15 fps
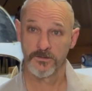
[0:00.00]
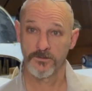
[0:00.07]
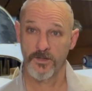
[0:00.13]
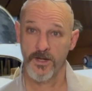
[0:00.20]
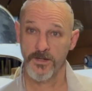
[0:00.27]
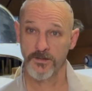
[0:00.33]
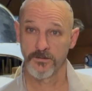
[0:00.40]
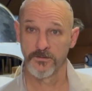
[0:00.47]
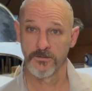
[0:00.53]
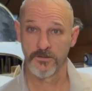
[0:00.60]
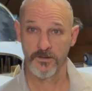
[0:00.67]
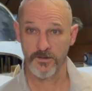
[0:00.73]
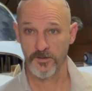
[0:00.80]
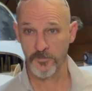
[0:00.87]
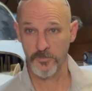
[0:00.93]
Right,
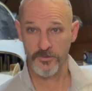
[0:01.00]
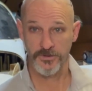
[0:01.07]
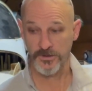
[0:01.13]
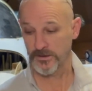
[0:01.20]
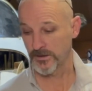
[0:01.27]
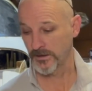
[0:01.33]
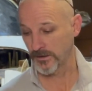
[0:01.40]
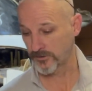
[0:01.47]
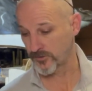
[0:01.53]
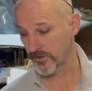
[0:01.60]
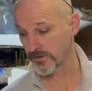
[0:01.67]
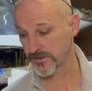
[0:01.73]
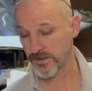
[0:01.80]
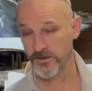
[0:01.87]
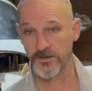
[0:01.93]
I'm going to put the
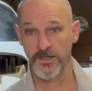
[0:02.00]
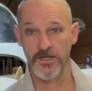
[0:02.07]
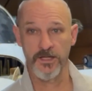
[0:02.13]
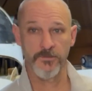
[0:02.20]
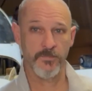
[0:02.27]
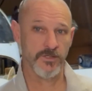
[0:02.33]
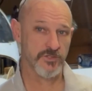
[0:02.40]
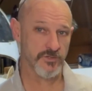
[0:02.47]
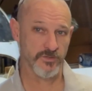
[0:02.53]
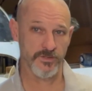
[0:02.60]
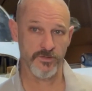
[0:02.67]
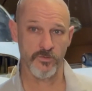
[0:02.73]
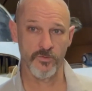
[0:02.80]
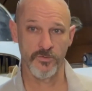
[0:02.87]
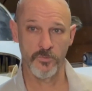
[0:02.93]
electronics in here, make sure
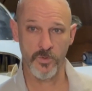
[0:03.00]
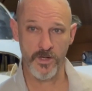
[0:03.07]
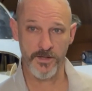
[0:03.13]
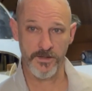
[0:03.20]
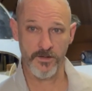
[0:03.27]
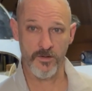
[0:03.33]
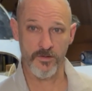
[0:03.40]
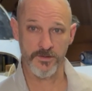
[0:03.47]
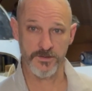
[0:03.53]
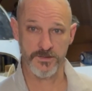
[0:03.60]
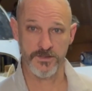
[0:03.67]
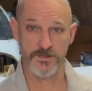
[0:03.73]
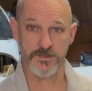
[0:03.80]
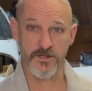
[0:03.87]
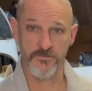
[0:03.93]
that all the wiring
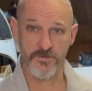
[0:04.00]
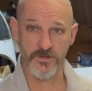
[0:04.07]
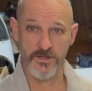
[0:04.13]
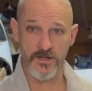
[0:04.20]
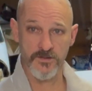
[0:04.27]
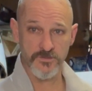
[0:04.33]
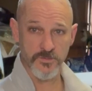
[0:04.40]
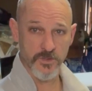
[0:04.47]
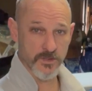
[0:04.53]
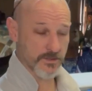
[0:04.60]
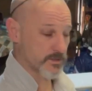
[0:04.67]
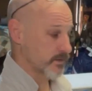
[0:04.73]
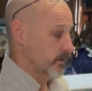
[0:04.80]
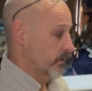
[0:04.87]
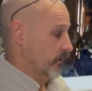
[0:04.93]
harnesses and everything else
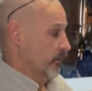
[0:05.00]
works.